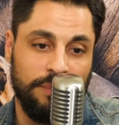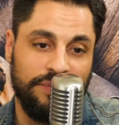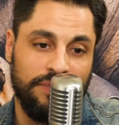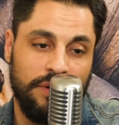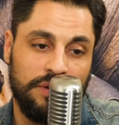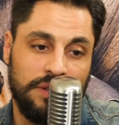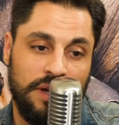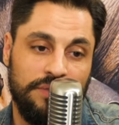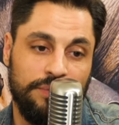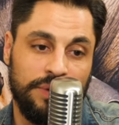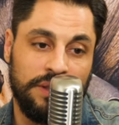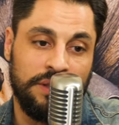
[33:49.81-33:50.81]
made me fall in
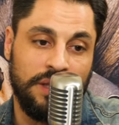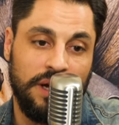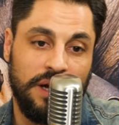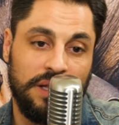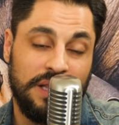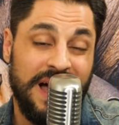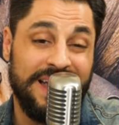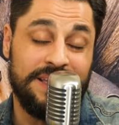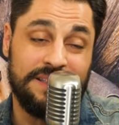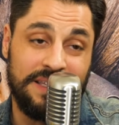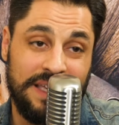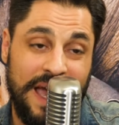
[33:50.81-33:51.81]
love with
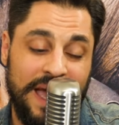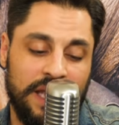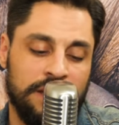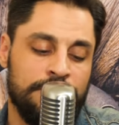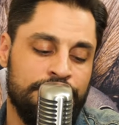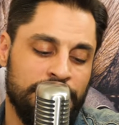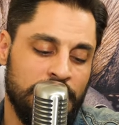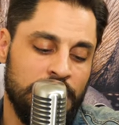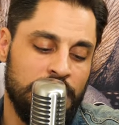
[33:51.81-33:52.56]
lions again.